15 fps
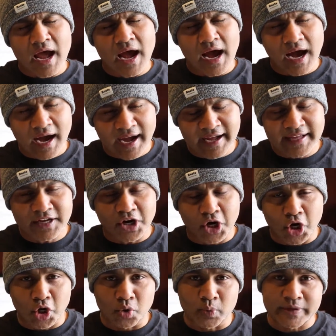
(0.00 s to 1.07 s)
I
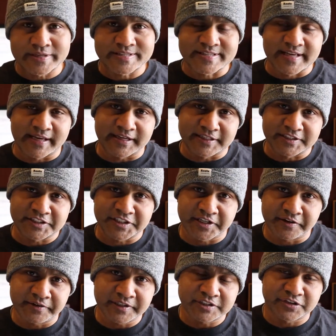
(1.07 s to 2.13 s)
always get a
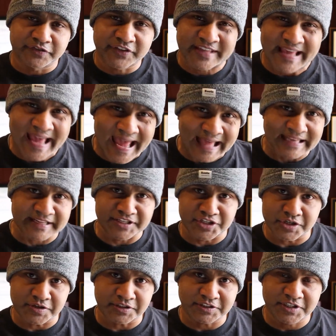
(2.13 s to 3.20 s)
series of
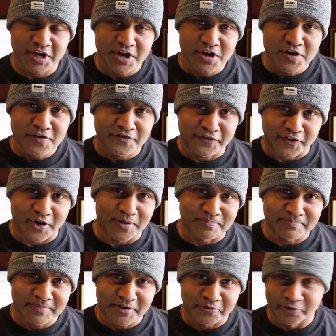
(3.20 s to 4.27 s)
calendars
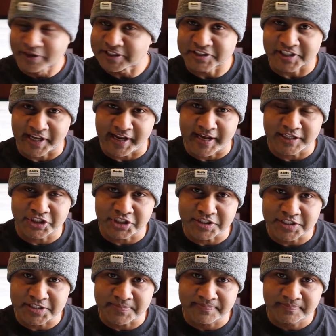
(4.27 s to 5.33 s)
from real estate
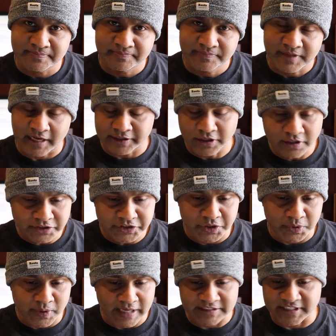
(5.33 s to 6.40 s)
agents. I
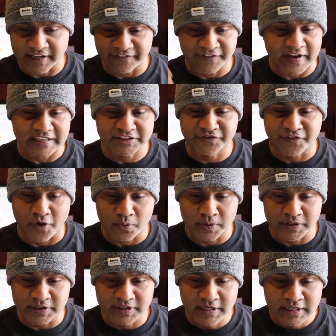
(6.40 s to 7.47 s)
also, as I fast
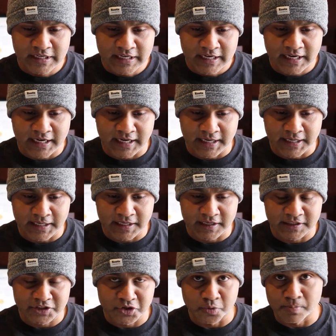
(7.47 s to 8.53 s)
forward
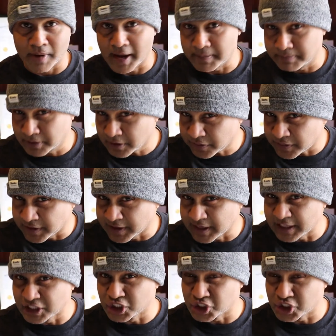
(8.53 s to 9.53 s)
to my birthday in